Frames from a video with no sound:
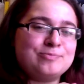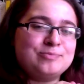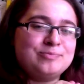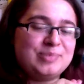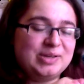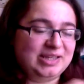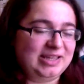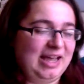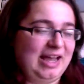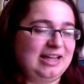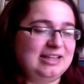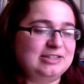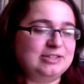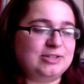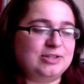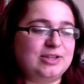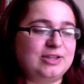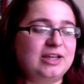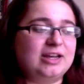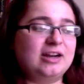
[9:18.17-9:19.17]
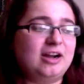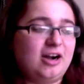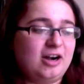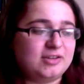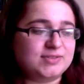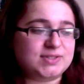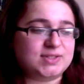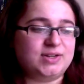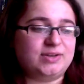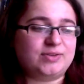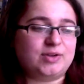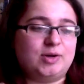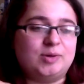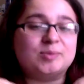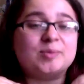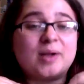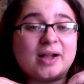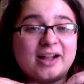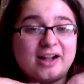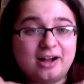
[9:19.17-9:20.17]
But yeah, so then after I've got
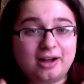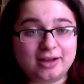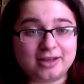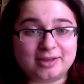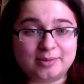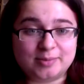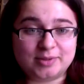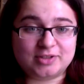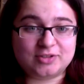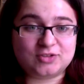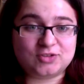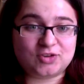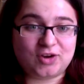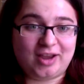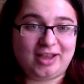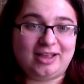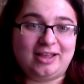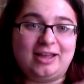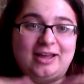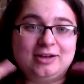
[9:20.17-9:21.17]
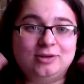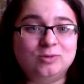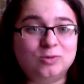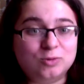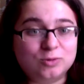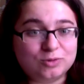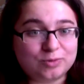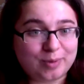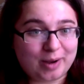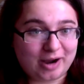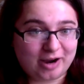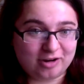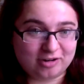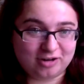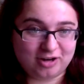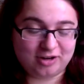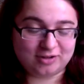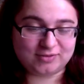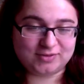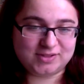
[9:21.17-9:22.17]
my argument straight and all the
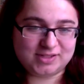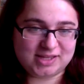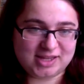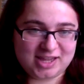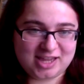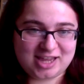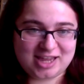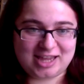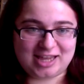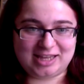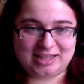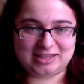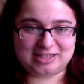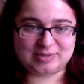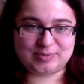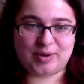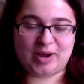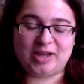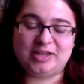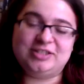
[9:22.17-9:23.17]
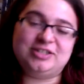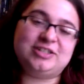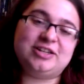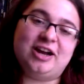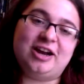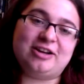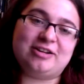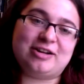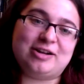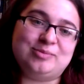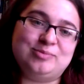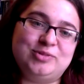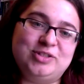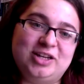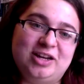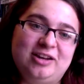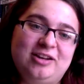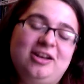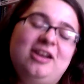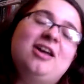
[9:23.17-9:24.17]
paragraphs in the spider diagram
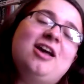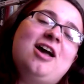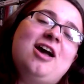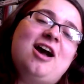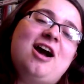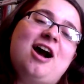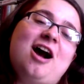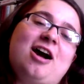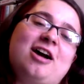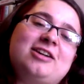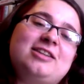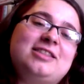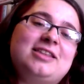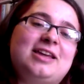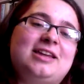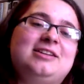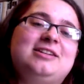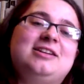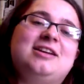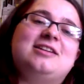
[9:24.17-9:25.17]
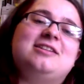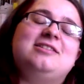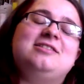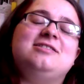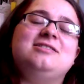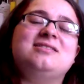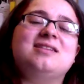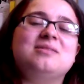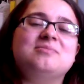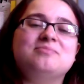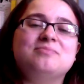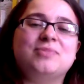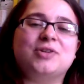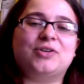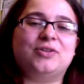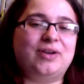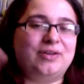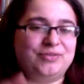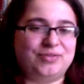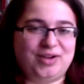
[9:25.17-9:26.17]
done, I then number
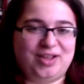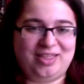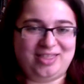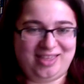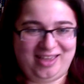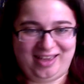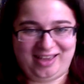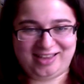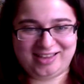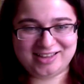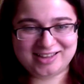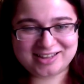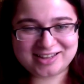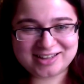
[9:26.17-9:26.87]
everything